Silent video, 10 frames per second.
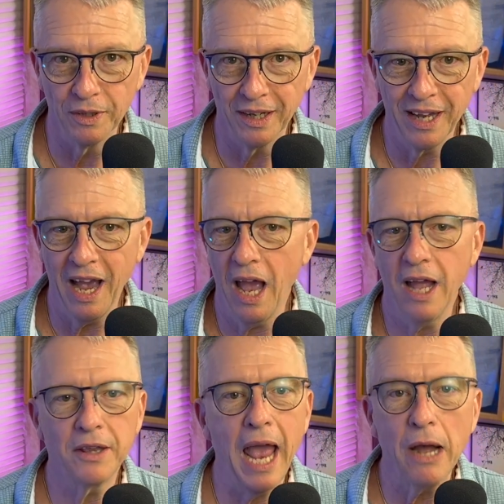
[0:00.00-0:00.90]
Like, how
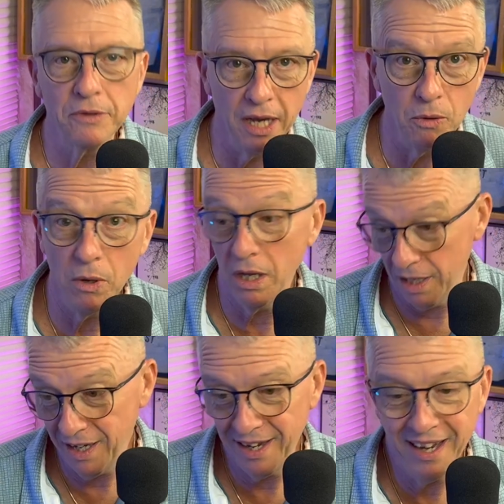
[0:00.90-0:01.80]
how, how dare? Well,
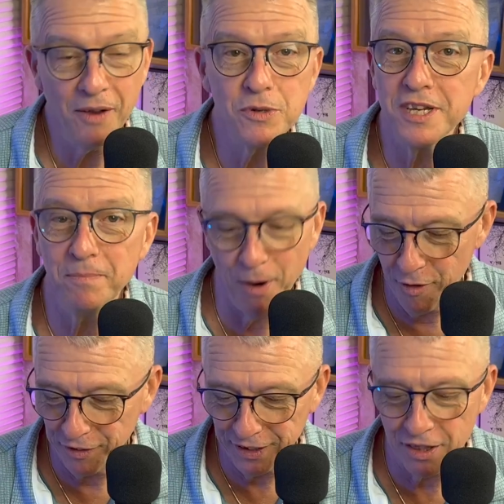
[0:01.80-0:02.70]
he, he was in
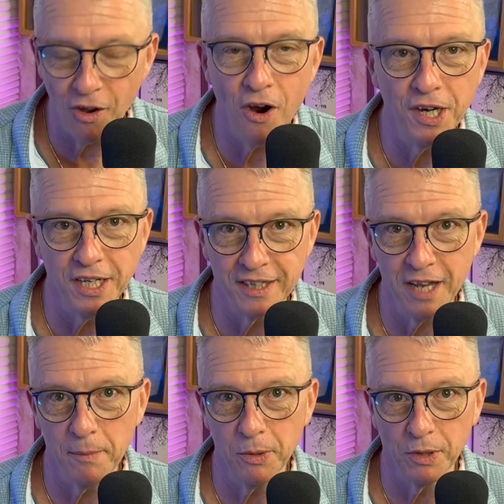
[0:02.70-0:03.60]
perfect authority to
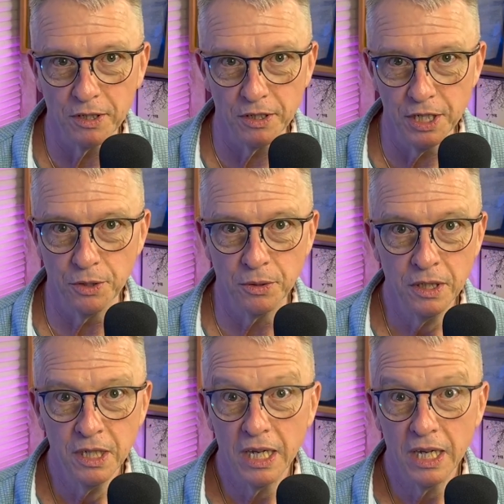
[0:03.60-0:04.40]
tell me what to do.